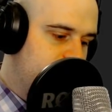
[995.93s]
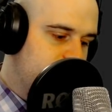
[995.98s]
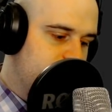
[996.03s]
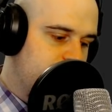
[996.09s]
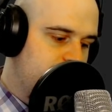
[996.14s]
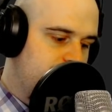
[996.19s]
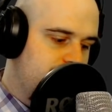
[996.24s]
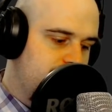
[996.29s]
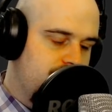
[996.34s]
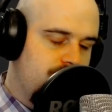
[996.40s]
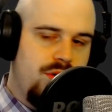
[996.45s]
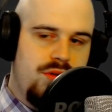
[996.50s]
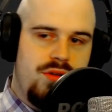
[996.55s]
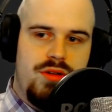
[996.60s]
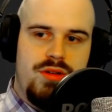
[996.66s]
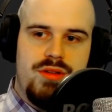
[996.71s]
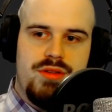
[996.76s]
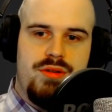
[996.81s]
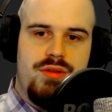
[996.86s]
The
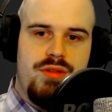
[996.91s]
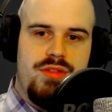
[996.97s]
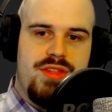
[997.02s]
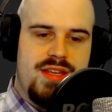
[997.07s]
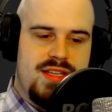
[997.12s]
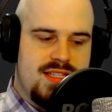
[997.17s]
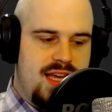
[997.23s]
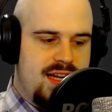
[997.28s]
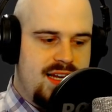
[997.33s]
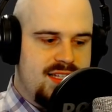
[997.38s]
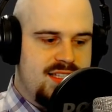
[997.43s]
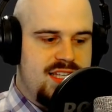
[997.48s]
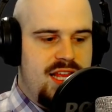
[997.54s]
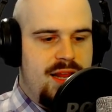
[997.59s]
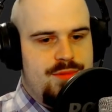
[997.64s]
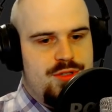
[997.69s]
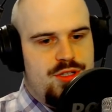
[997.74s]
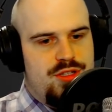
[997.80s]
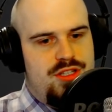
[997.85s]
whole thing is kind of
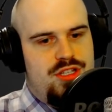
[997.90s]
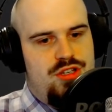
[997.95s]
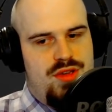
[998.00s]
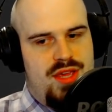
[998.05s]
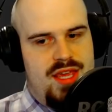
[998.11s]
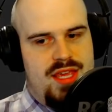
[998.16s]
set up so that